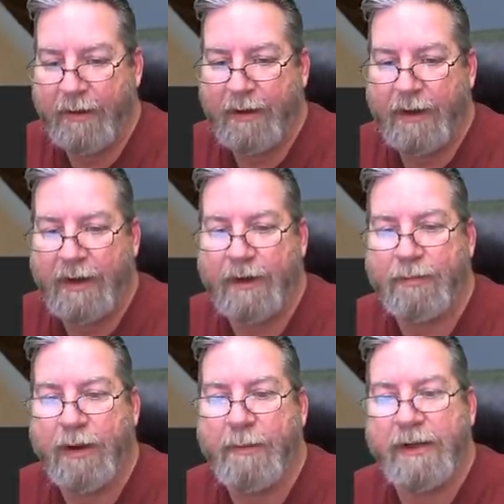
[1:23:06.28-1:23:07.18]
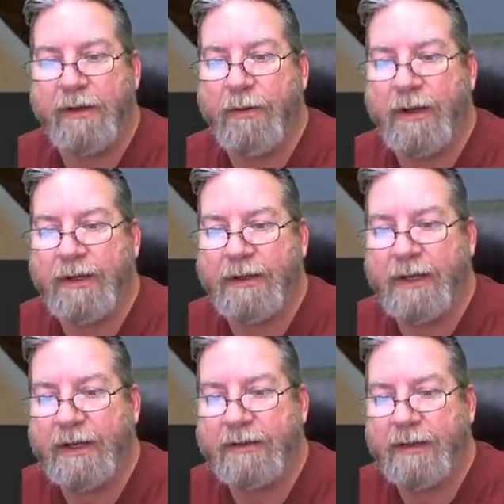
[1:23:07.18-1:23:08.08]
And I'll probably go in and
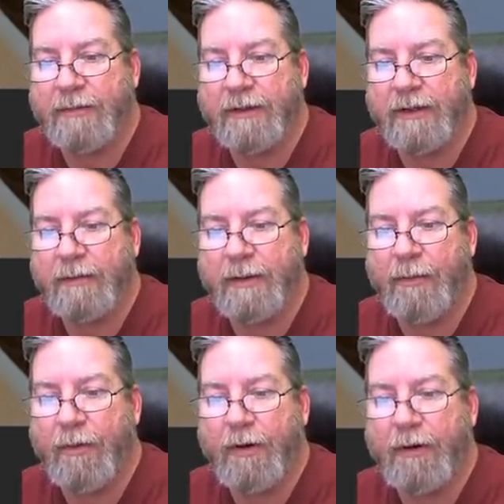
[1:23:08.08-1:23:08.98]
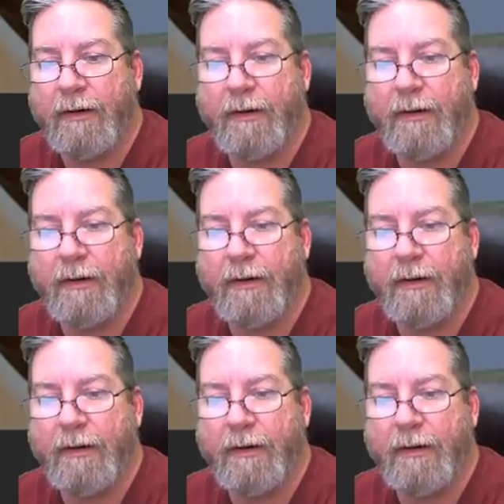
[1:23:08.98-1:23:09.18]
hit them a little bit more.